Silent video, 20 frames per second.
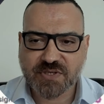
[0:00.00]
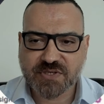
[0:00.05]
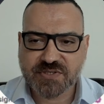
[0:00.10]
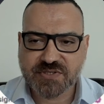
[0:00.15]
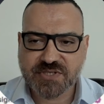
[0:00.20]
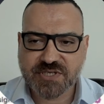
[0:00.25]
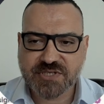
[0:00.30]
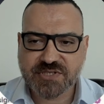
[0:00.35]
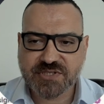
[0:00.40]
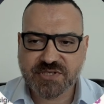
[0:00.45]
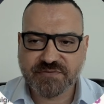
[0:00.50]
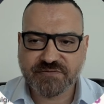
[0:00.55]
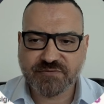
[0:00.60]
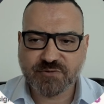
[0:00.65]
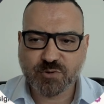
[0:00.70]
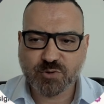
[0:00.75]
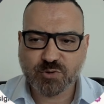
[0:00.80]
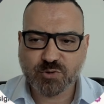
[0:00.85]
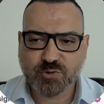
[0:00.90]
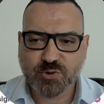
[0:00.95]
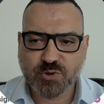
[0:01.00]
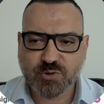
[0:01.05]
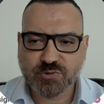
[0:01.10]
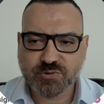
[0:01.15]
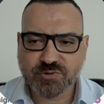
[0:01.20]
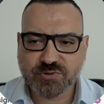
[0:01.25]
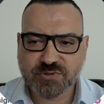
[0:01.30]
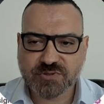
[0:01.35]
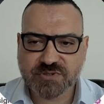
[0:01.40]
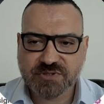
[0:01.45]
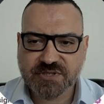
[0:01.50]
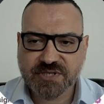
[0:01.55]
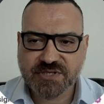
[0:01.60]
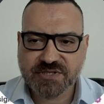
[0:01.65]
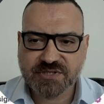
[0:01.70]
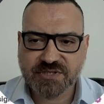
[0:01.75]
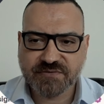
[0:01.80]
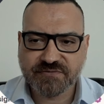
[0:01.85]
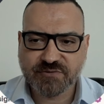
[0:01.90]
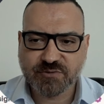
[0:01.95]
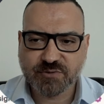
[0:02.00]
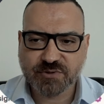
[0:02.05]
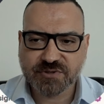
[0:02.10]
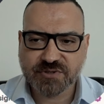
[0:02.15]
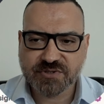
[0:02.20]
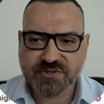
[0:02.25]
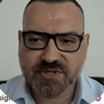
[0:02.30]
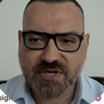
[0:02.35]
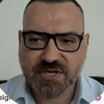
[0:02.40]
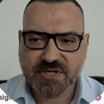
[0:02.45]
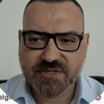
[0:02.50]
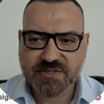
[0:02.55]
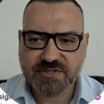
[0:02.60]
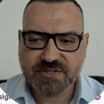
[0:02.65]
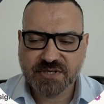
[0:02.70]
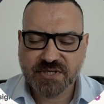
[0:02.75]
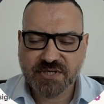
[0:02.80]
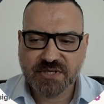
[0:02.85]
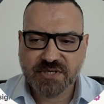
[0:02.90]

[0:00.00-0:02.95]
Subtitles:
64 rows, 64 designs.